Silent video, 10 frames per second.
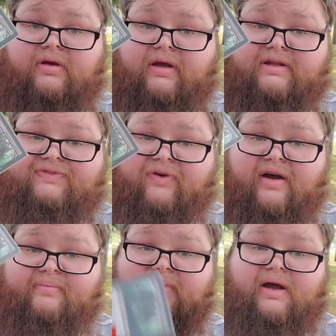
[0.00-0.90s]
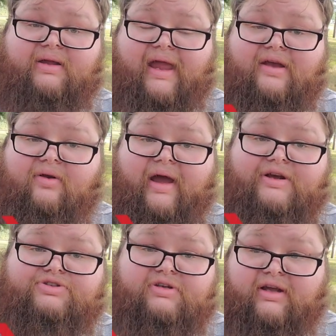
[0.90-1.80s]
It's from
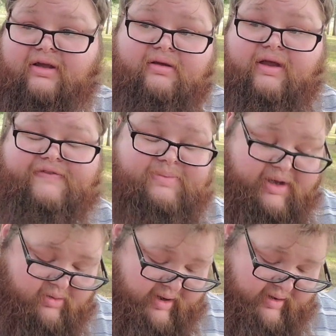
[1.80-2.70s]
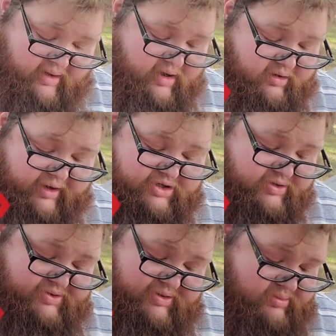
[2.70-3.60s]
Gatecrash. It gives me great
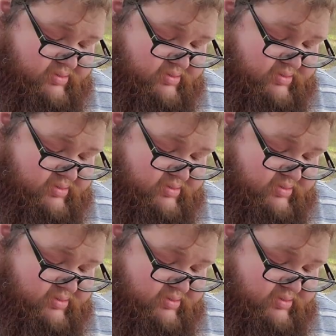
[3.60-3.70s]
creatures.